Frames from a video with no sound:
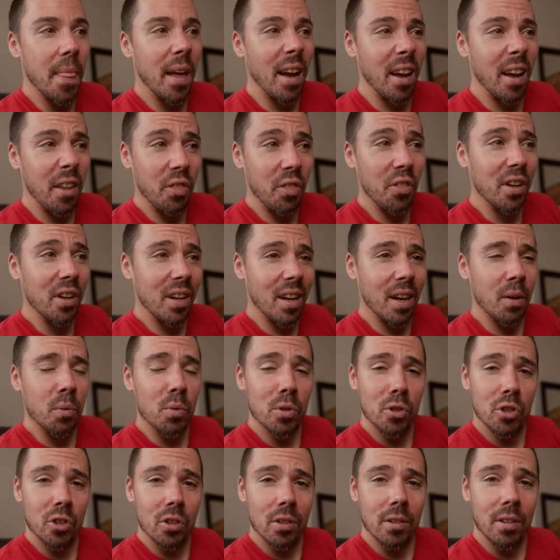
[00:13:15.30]
I think I
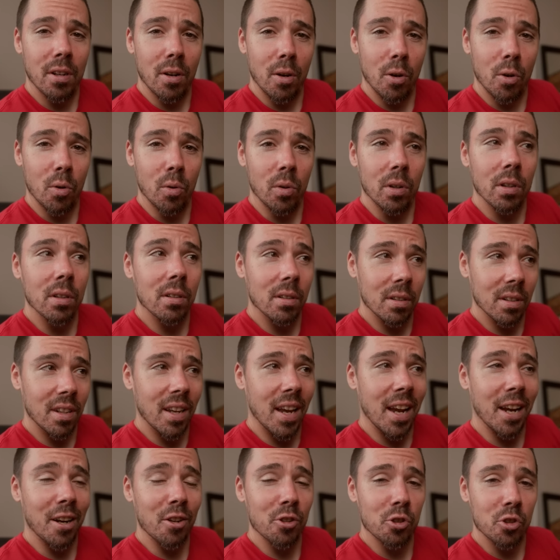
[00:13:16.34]
would just go
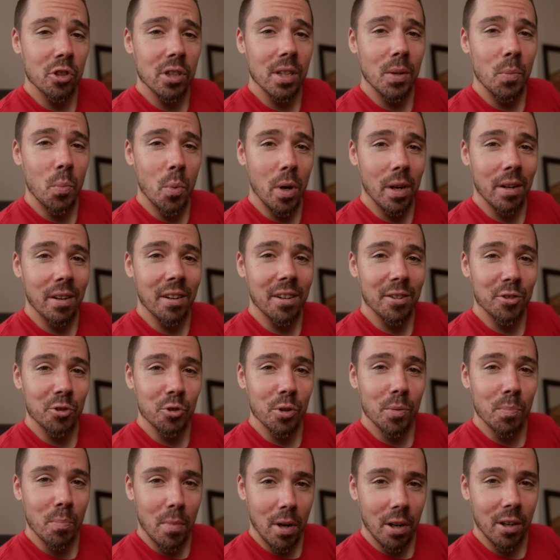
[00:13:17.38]
Canon
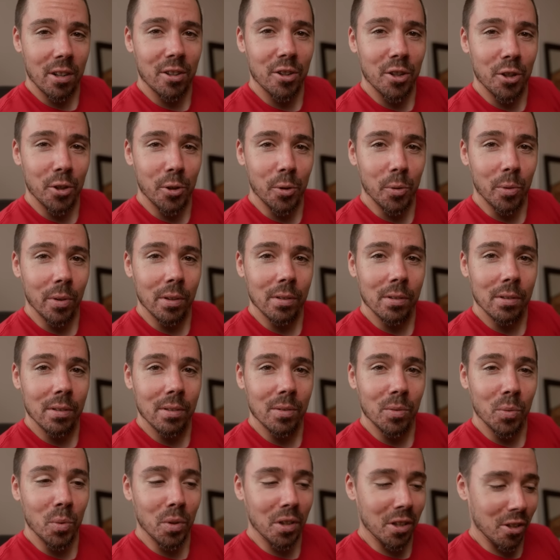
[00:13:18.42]
C100 Mark II
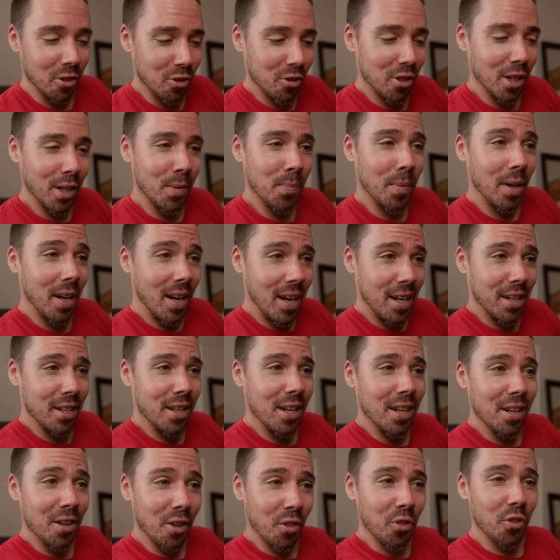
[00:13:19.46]
with the Sigma
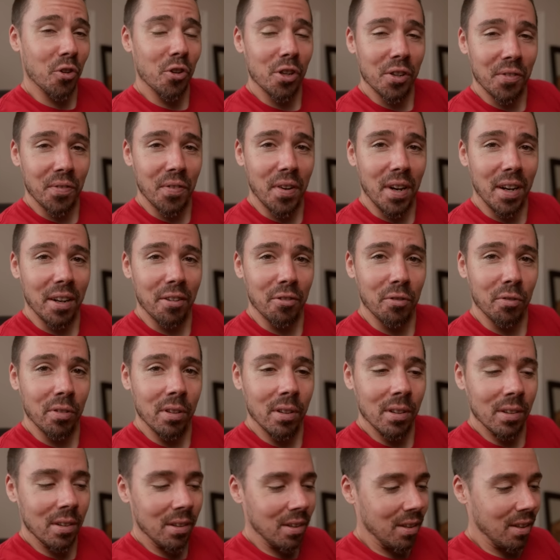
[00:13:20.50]
18-35,
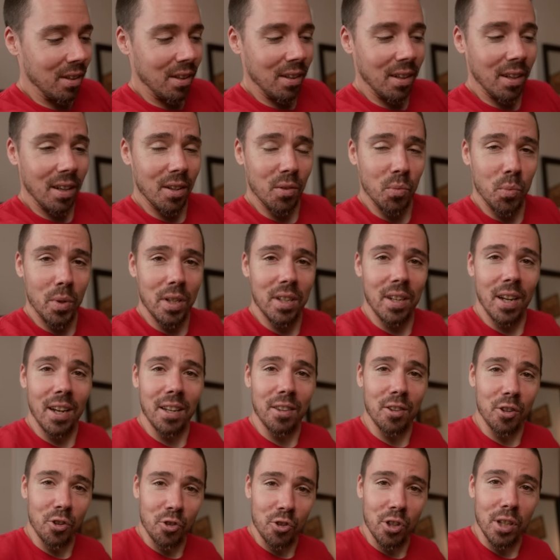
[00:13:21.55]
and we
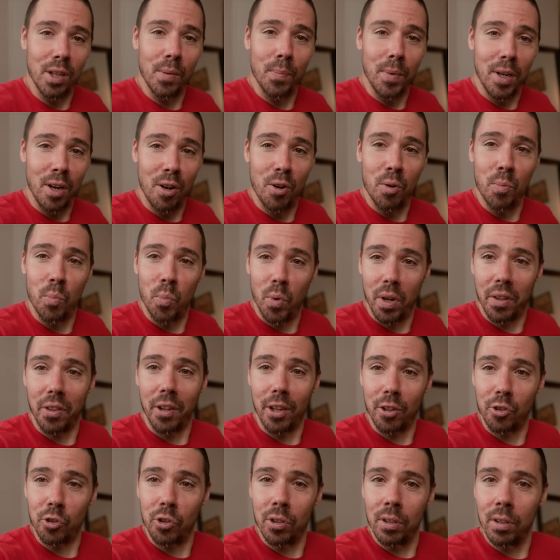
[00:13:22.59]
take the cinema home with
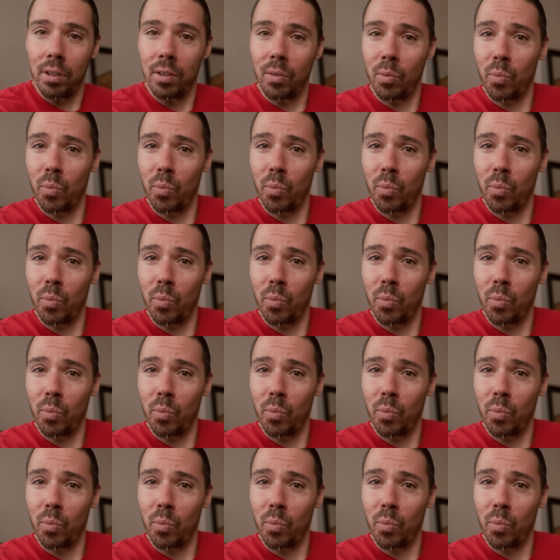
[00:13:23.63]
us.